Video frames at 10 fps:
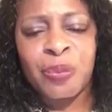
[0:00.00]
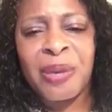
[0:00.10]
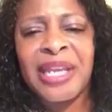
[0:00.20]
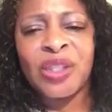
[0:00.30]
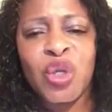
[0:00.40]

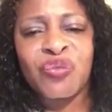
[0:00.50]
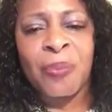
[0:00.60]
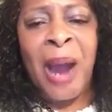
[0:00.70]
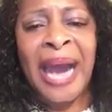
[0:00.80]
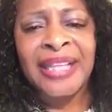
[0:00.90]
being used
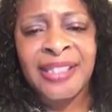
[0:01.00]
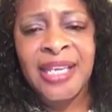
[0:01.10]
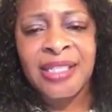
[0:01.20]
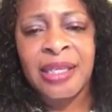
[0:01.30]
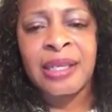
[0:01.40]
for
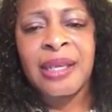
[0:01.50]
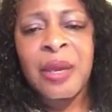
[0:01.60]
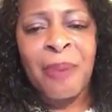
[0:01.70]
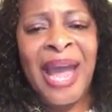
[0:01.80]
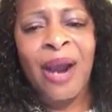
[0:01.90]
politics,
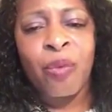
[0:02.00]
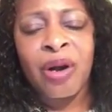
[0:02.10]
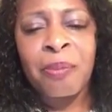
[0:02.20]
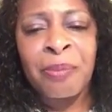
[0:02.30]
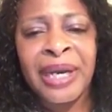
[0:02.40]

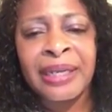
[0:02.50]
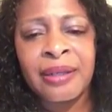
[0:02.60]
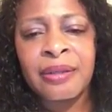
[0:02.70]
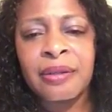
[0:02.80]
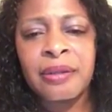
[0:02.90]
power,
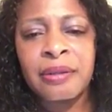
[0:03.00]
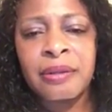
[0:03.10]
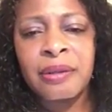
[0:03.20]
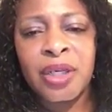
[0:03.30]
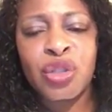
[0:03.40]
money,
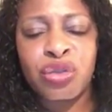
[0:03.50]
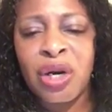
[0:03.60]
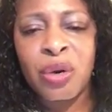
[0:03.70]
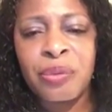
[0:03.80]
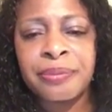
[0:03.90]

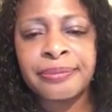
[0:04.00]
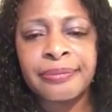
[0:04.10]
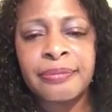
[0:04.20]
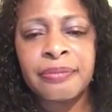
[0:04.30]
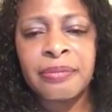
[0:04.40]
control.
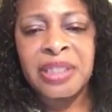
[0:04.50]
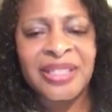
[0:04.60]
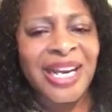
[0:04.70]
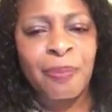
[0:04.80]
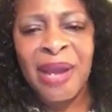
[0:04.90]
It's
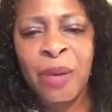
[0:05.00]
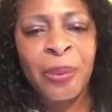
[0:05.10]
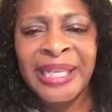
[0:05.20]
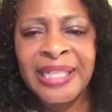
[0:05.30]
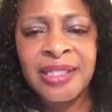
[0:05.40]
not about
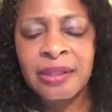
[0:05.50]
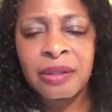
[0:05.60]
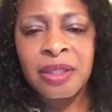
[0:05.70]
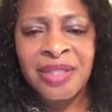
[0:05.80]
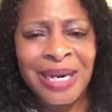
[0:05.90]
peace.
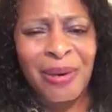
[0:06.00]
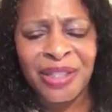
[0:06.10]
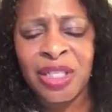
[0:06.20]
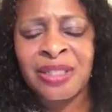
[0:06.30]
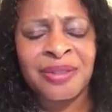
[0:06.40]

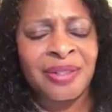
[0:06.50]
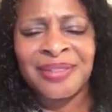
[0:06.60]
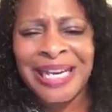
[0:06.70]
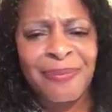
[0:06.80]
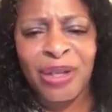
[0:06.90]
It's
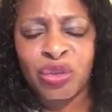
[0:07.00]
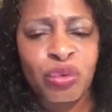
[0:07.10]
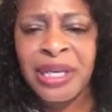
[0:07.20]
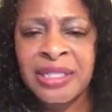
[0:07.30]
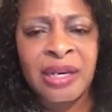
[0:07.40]
not about
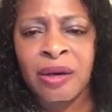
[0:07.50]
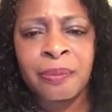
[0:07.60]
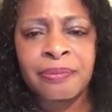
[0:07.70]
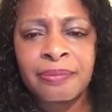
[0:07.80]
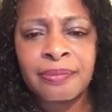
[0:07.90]
true Islam.